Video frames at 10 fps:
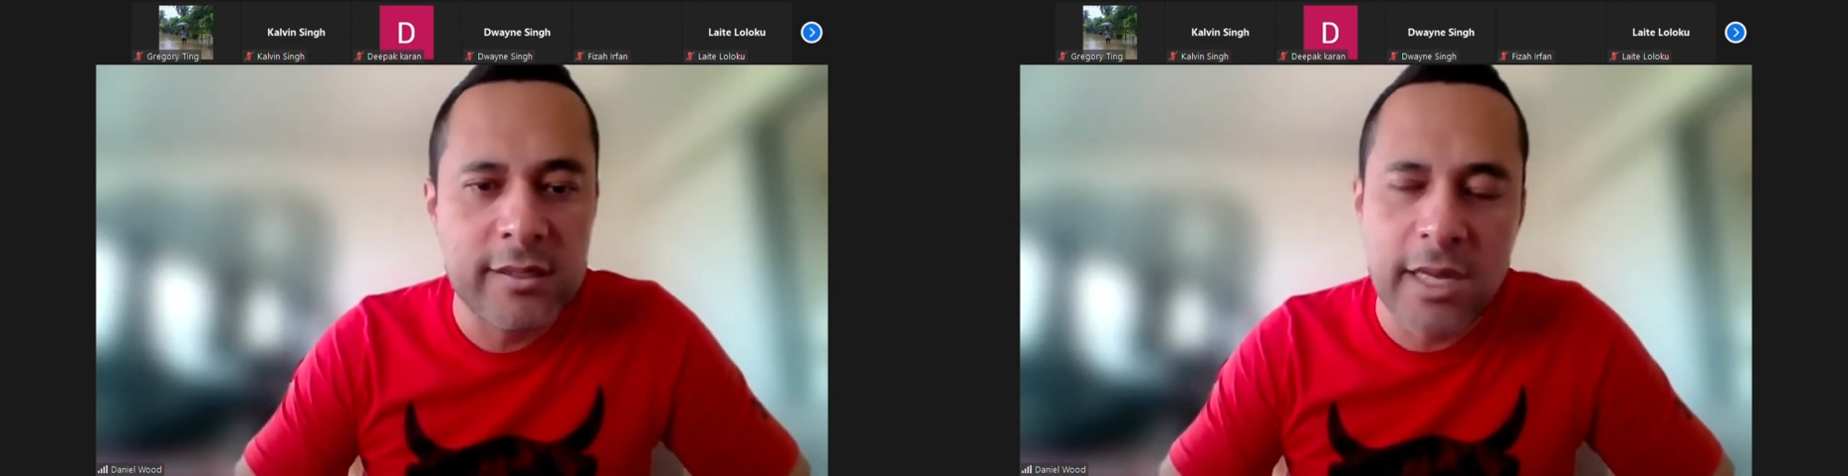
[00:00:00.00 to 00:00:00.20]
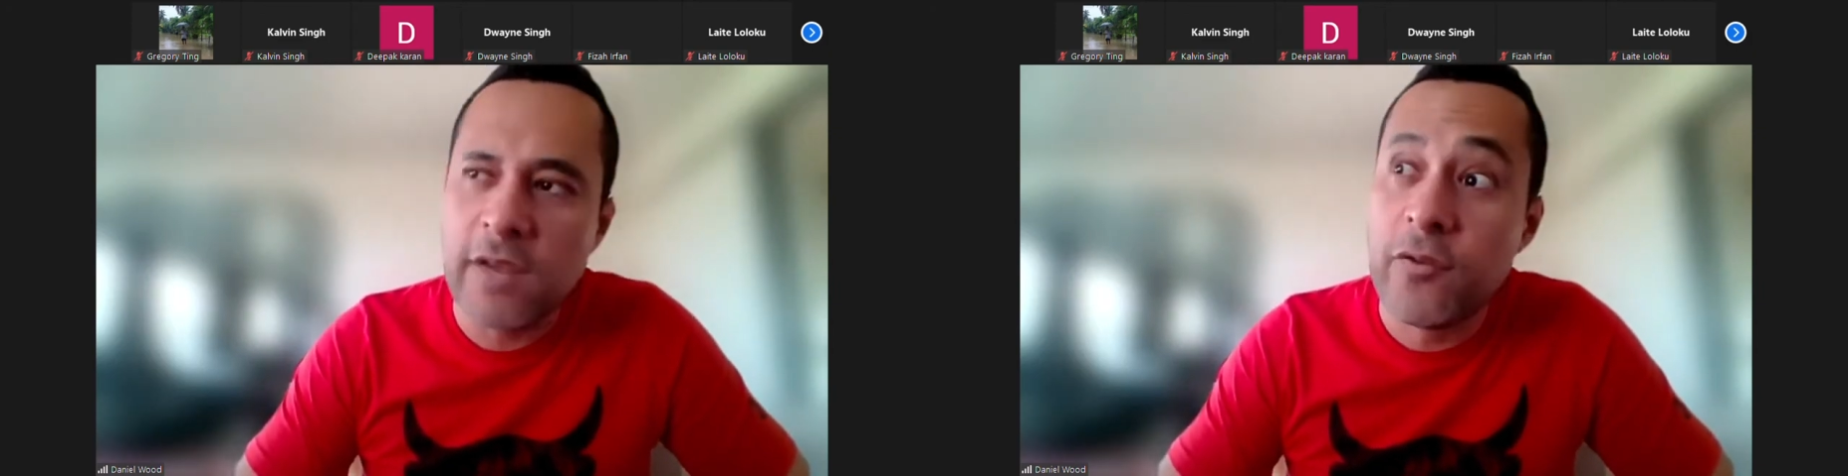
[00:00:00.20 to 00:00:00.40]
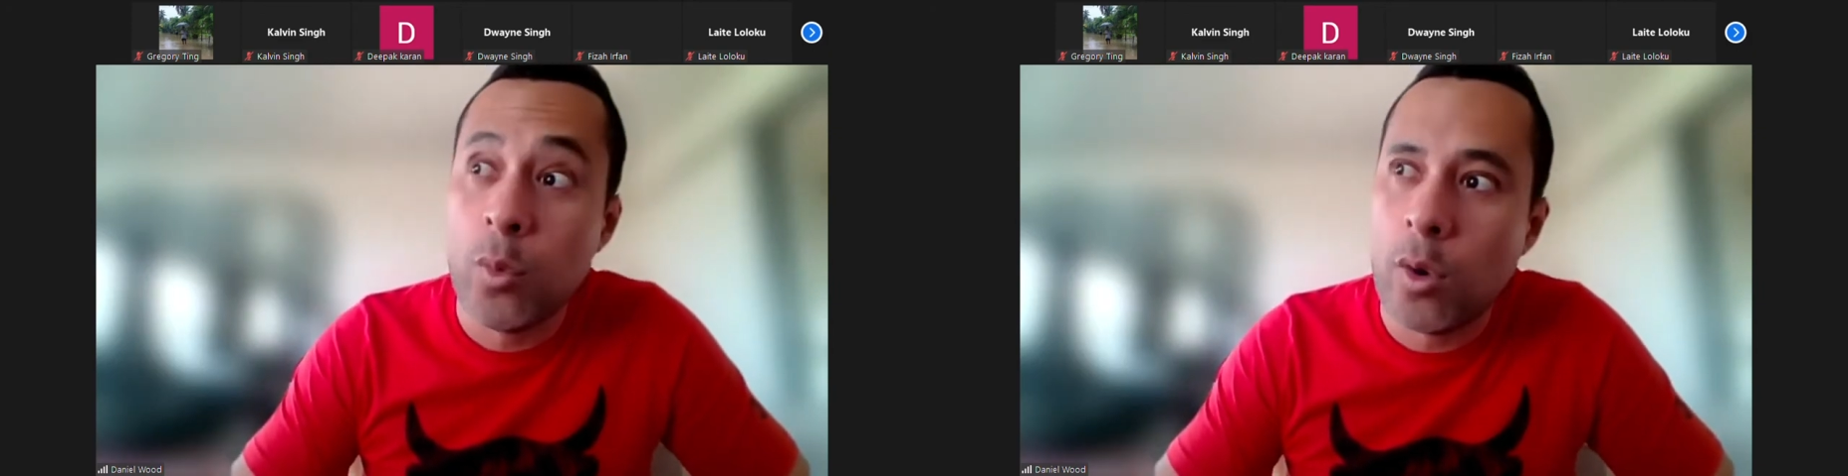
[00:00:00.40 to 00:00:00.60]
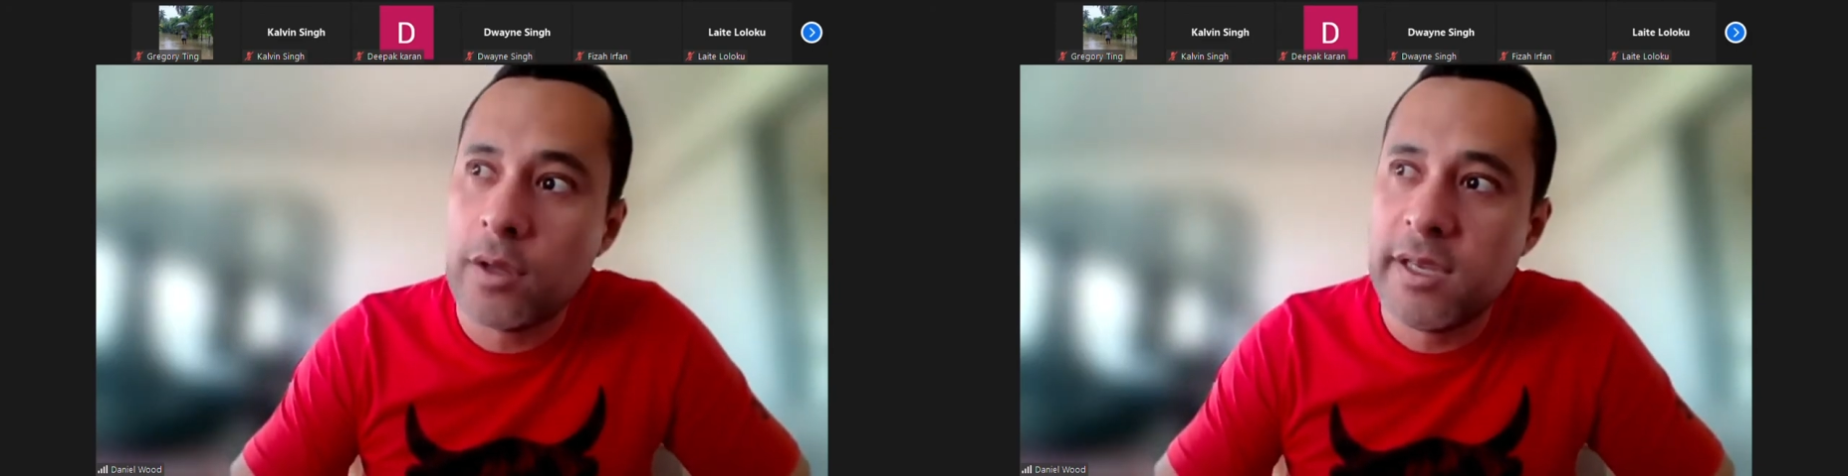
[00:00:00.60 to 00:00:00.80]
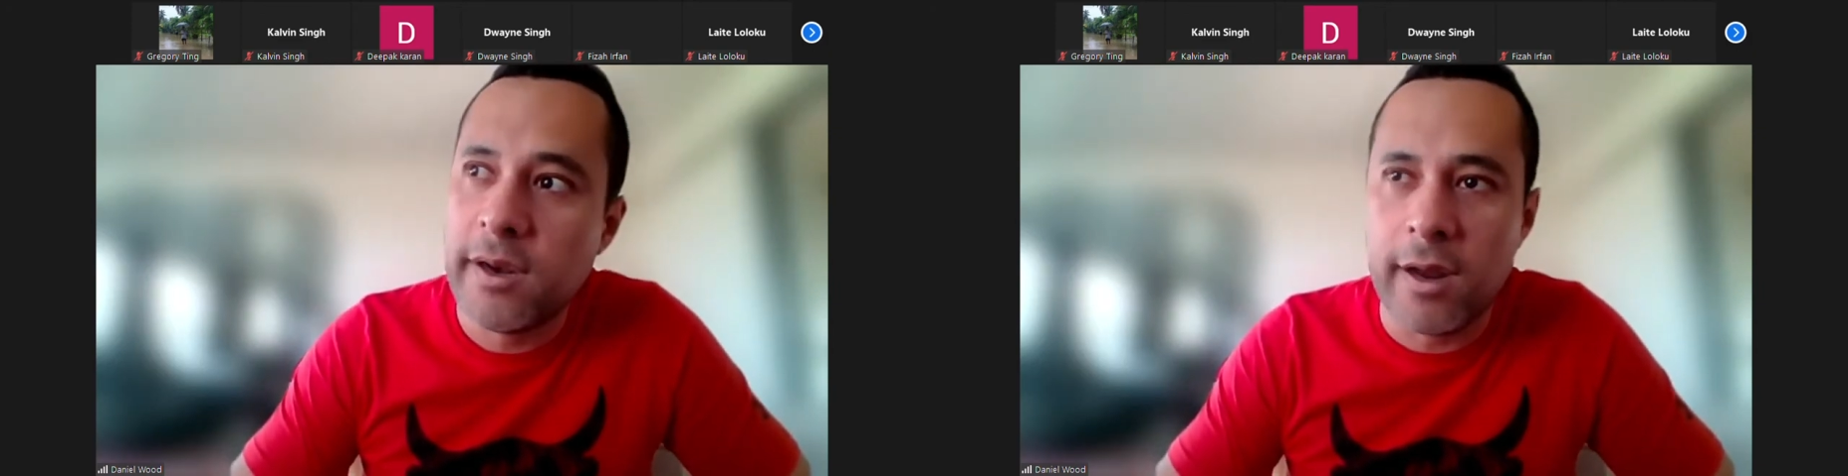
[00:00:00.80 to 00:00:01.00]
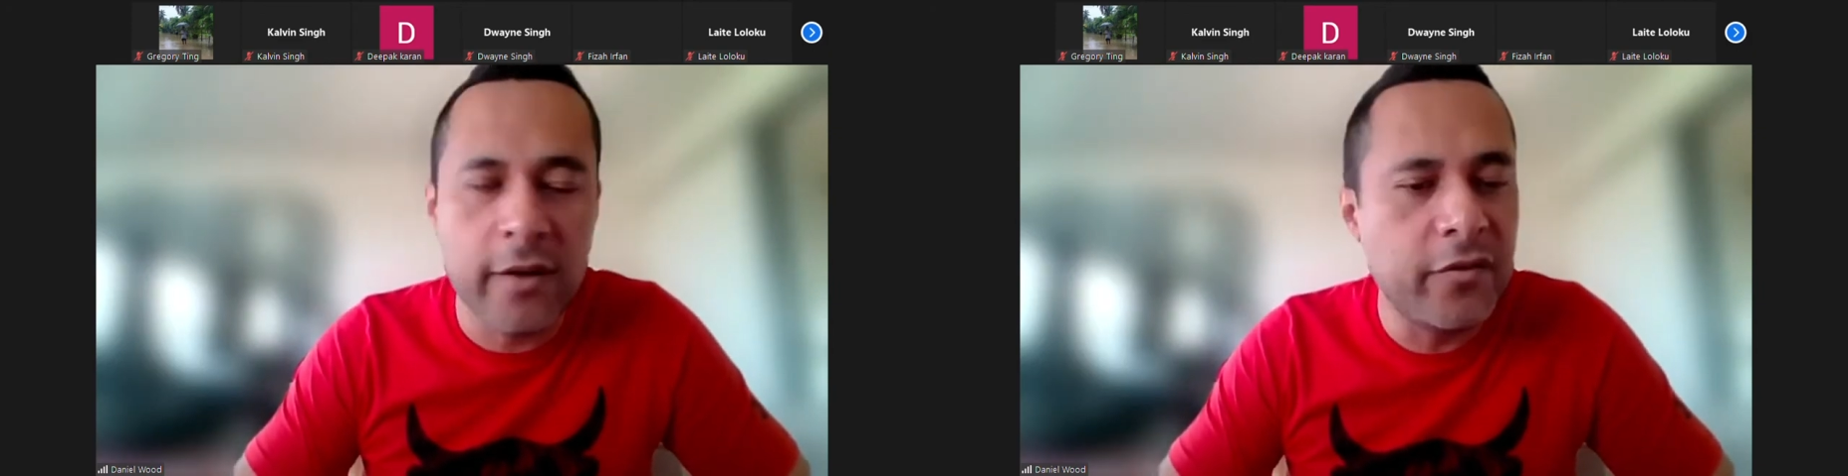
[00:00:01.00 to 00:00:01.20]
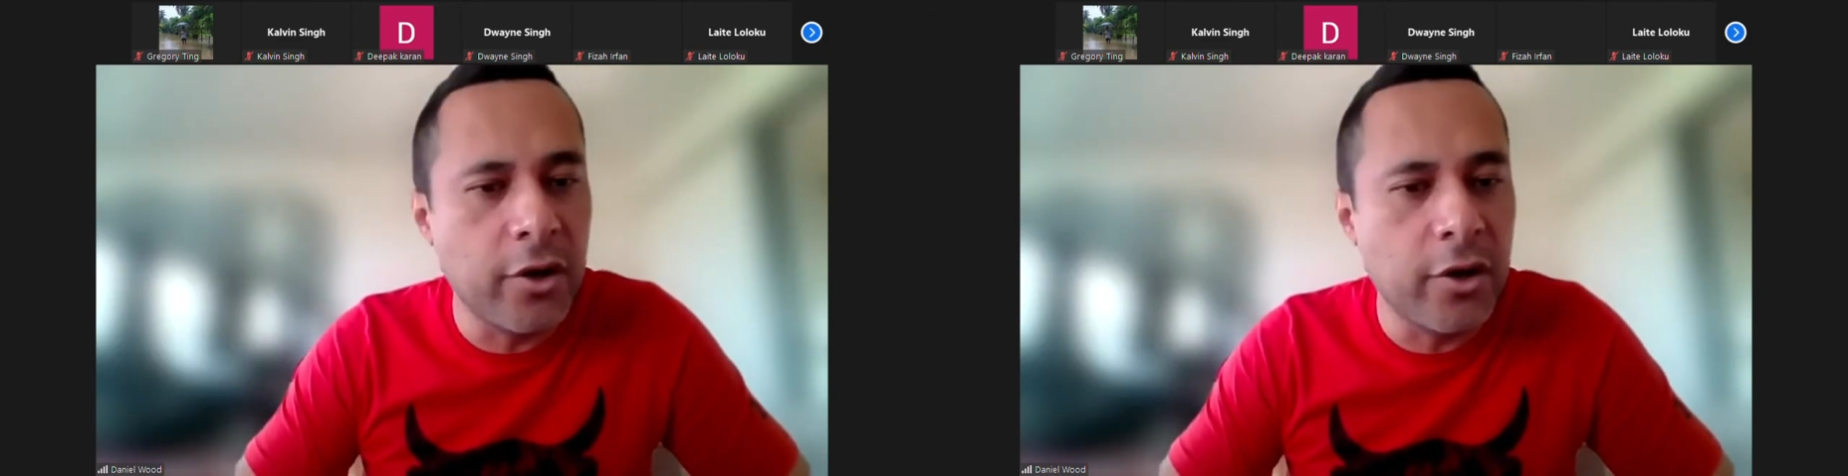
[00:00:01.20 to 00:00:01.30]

that if you want it enough,